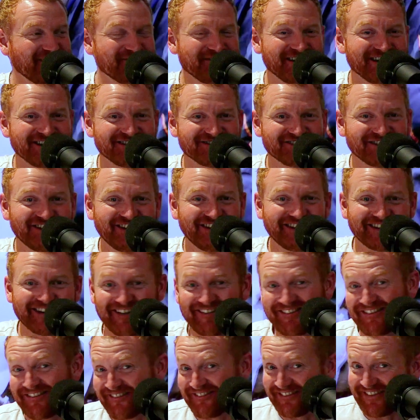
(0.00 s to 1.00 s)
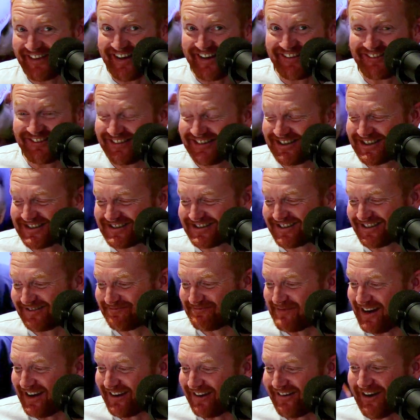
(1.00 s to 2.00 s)
hope you enjoyed that one, folks.
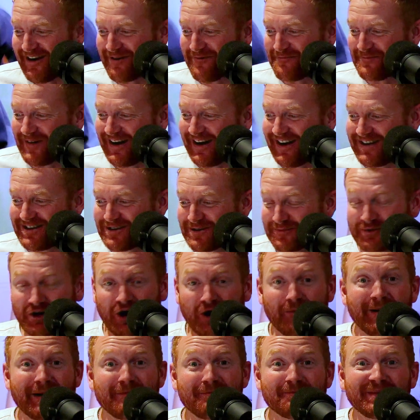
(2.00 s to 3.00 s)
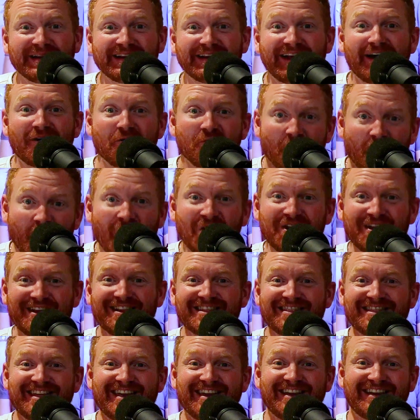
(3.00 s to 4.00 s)
Make your own mind up. Comment below what
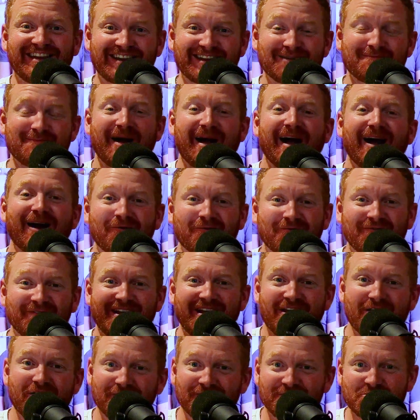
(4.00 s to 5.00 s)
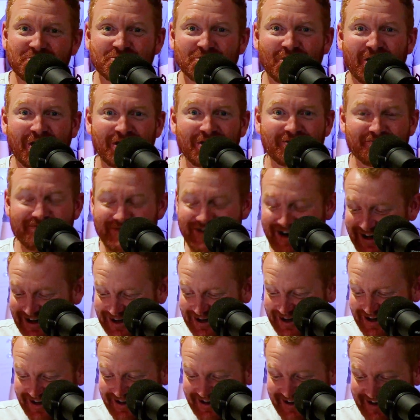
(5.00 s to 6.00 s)
you think about the overshotted rig.
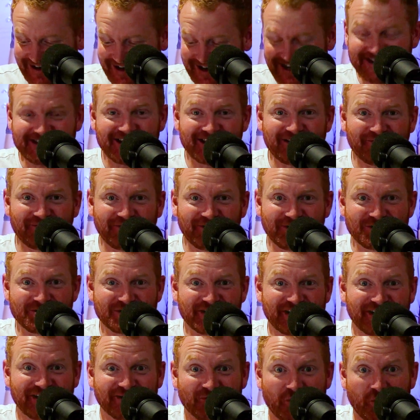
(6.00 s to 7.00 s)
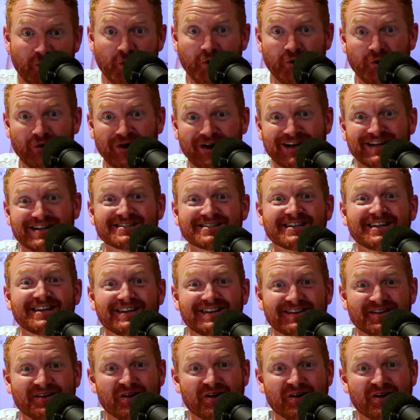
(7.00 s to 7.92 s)
Is it fishing or is it